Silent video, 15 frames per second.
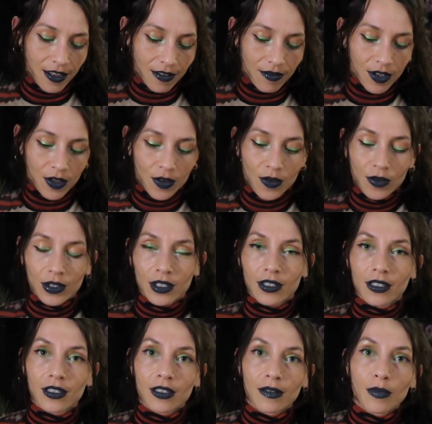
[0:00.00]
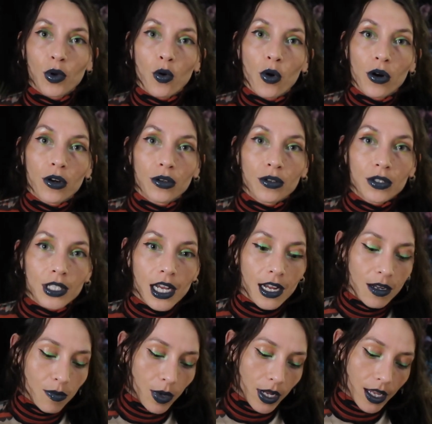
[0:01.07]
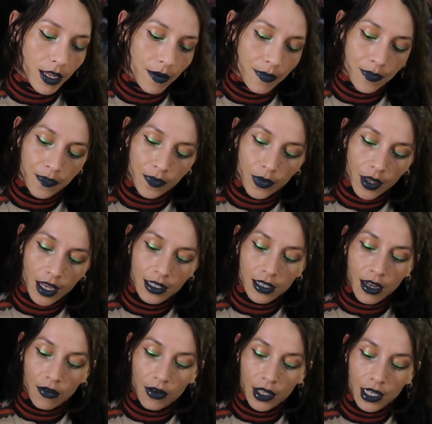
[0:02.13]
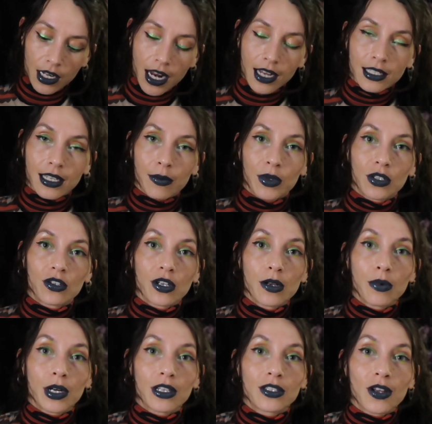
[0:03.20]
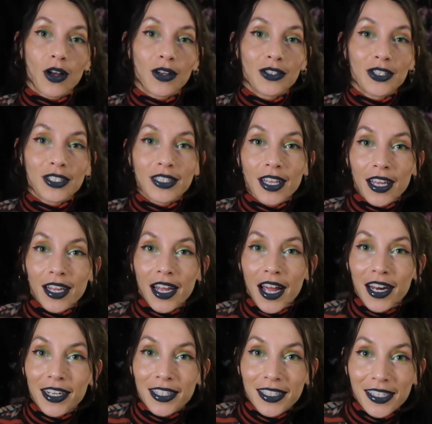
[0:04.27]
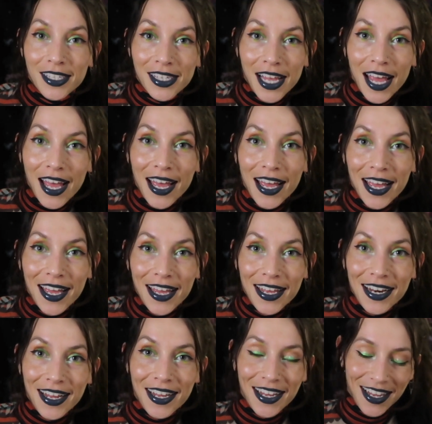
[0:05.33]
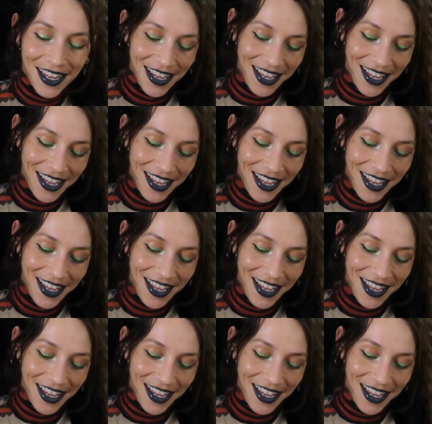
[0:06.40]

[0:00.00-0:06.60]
I don't know, it's some oracle deck, but it's got really nice imagery, but it's all just like kind of sad.